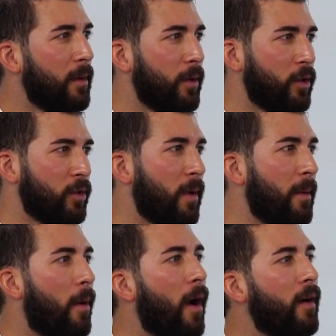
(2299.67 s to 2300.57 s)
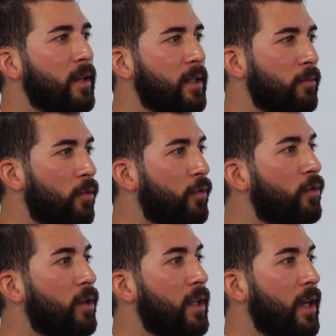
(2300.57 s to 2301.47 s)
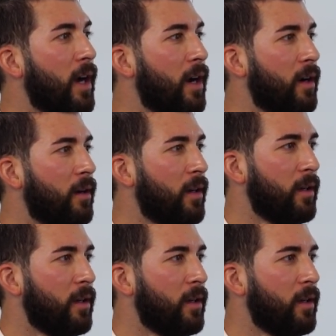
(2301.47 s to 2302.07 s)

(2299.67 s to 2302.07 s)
because my parents moved to the DR